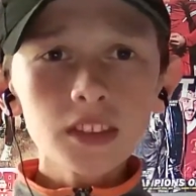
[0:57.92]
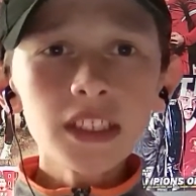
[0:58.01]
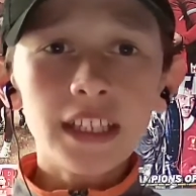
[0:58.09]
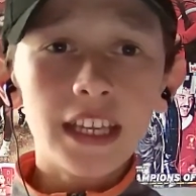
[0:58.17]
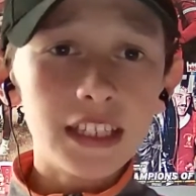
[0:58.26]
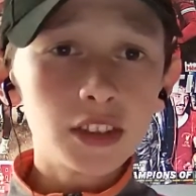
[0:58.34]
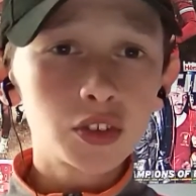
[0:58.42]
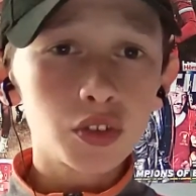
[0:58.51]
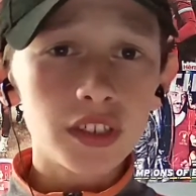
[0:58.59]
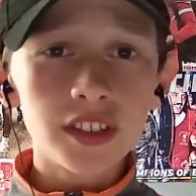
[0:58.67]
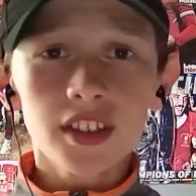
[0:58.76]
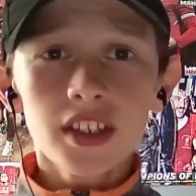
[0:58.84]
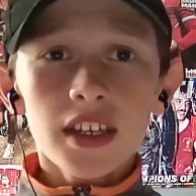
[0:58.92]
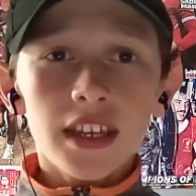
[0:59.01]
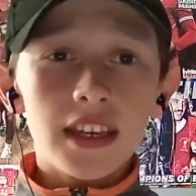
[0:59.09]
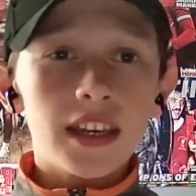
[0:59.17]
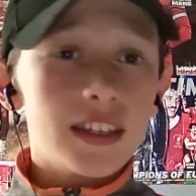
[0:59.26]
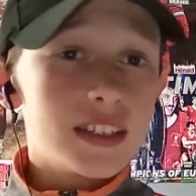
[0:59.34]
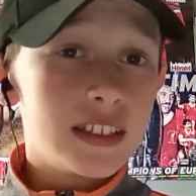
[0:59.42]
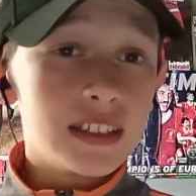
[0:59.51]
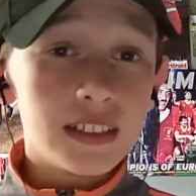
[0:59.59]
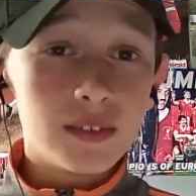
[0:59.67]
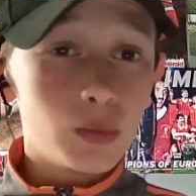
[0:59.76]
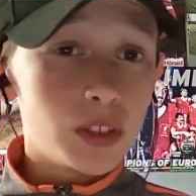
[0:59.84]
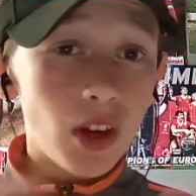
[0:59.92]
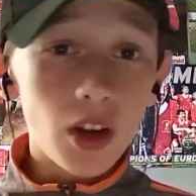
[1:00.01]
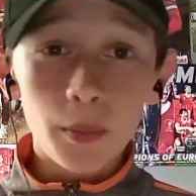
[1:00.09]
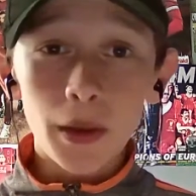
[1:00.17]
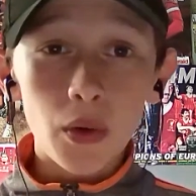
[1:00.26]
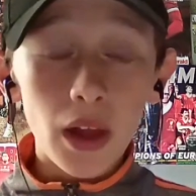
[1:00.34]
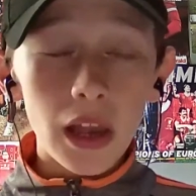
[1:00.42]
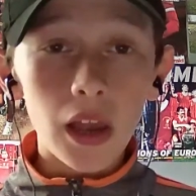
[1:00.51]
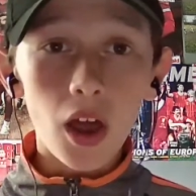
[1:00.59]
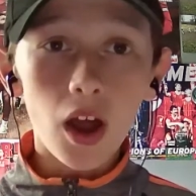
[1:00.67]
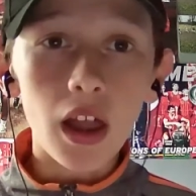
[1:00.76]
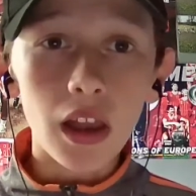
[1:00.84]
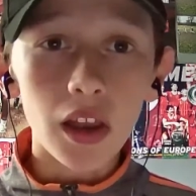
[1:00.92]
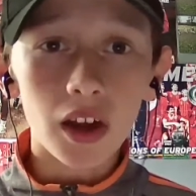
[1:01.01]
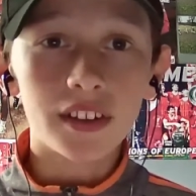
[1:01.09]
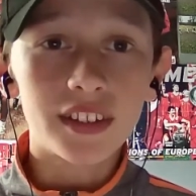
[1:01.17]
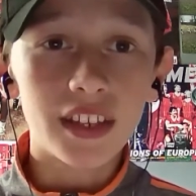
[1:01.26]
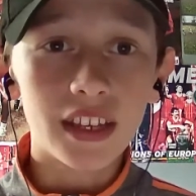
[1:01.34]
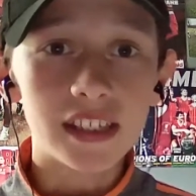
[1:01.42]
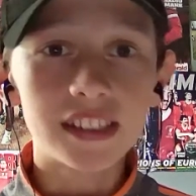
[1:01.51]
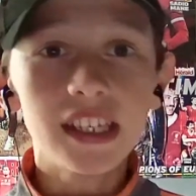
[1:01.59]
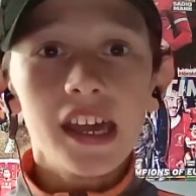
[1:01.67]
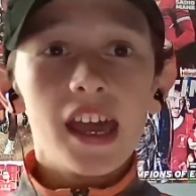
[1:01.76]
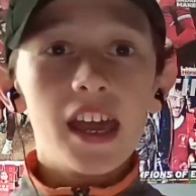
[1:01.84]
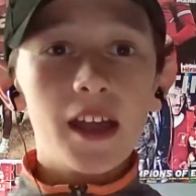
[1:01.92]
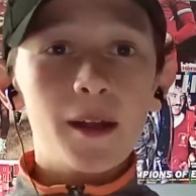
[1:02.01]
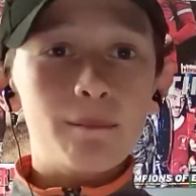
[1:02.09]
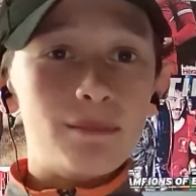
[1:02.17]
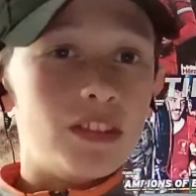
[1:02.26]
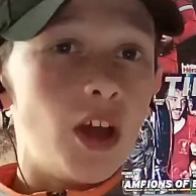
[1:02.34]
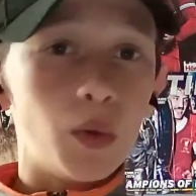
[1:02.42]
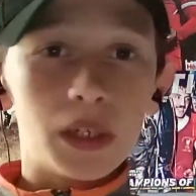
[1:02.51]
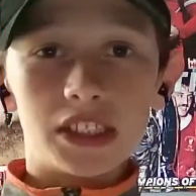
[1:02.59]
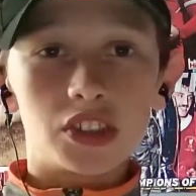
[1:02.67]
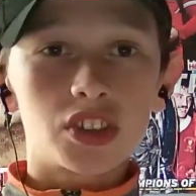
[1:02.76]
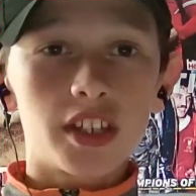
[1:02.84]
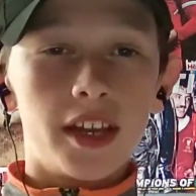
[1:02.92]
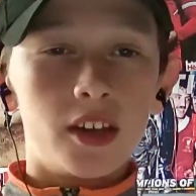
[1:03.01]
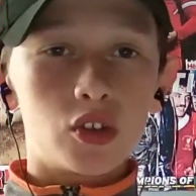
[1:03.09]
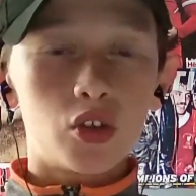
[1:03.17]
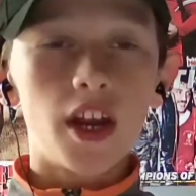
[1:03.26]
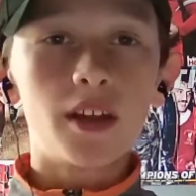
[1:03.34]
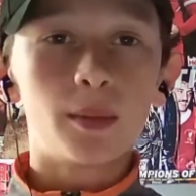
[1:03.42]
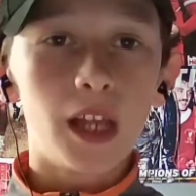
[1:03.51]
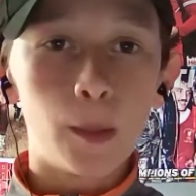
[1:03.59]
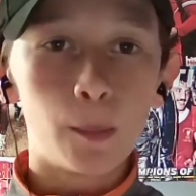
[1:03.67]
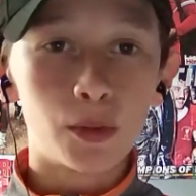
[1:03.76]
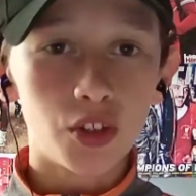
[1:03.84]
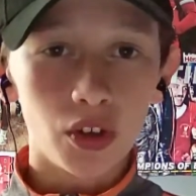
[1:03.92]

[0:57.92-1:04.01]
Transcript: injuries. It, it, we talk about a lot, a lot of things. Um, no, it's just an incredible episode.